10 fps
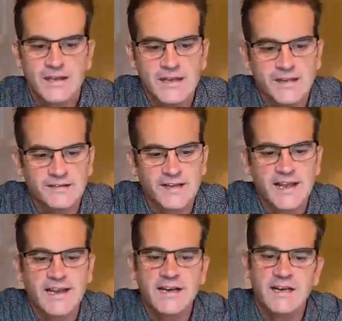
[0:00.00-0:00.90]
is
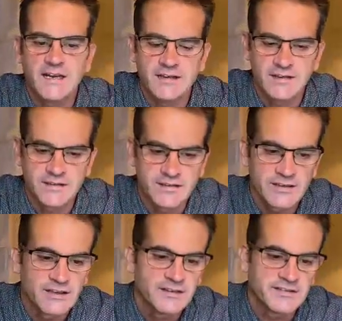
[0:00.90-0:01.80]
a
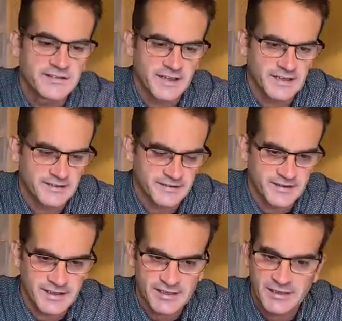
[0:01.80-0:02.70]
London
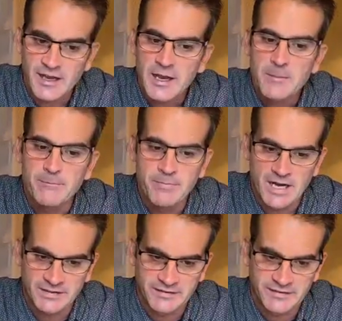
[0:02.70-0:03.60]
sightseeing
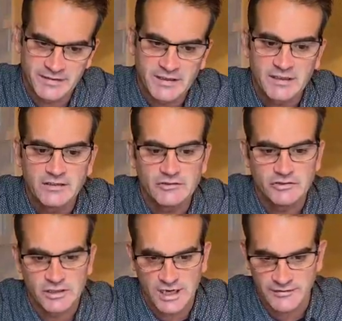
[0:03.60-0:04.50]
bus
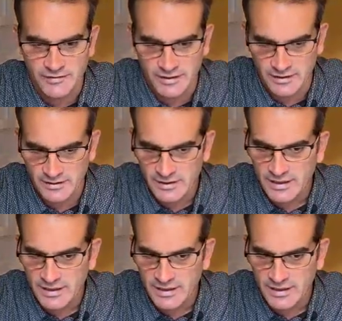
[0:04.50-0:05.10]
driver.